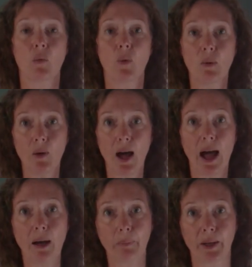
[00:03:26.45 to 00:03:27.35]
what will
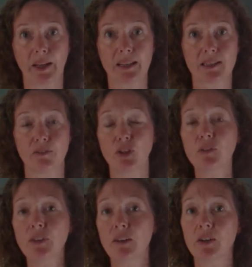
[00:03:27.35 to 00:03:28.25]
happen is, if
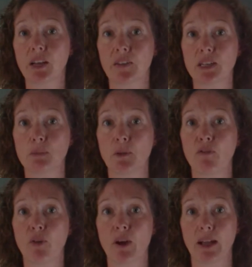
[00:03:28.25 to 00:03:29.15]
you've never done this
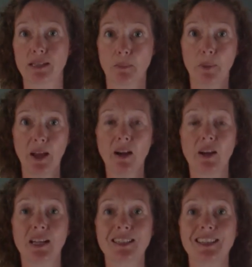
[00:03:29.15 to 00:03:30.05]
before as a
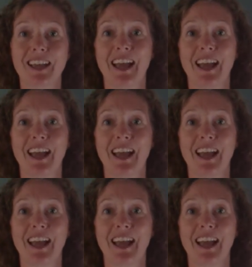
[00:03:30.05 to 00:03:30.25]
parent,